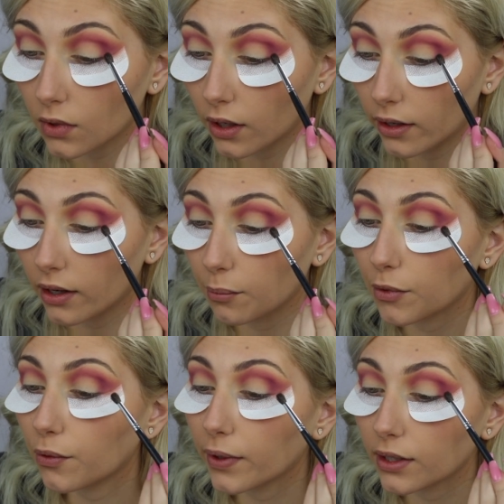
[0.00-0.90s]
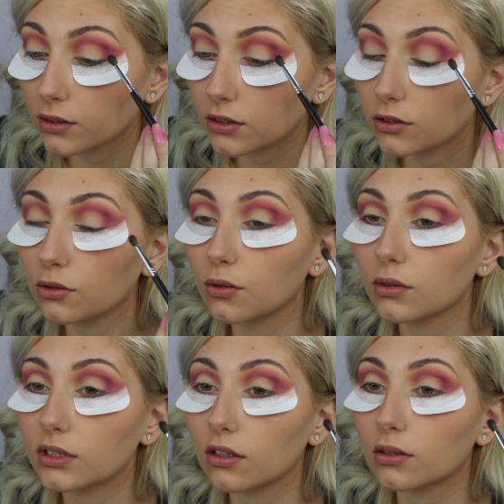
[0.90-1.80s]
and I'm going
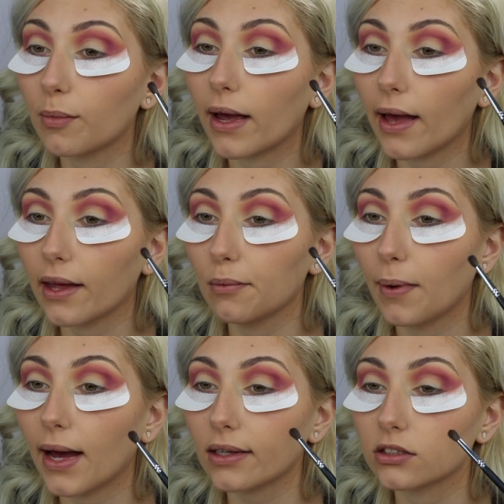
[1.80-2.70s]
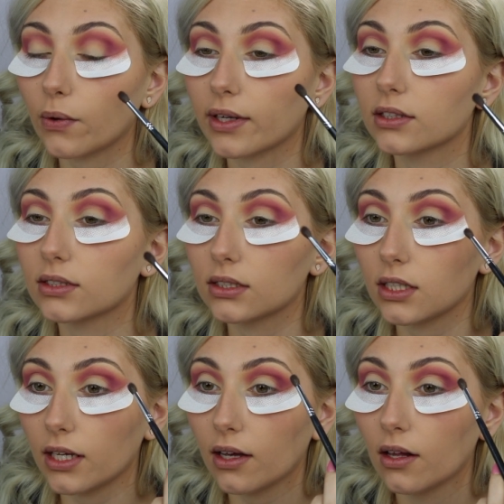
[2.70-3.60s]
to tilt my head back so I could
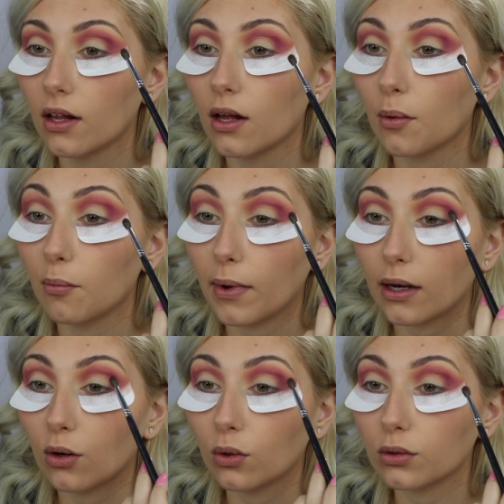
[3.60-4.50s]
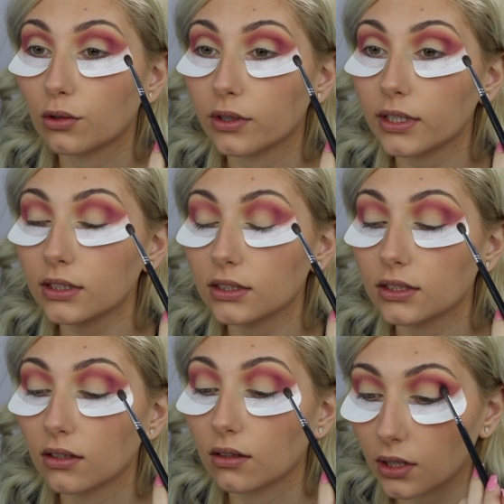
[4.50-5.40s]
see my whole
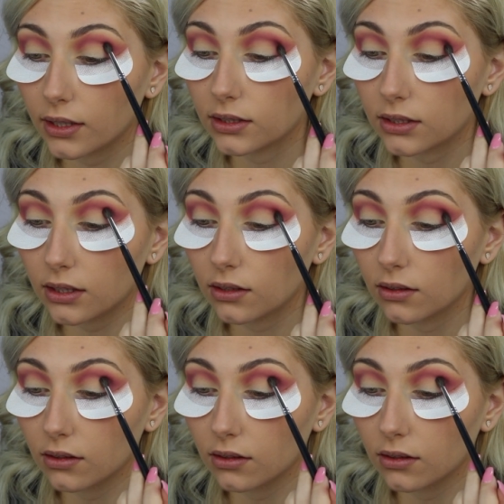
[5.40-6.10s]
crease. Release it.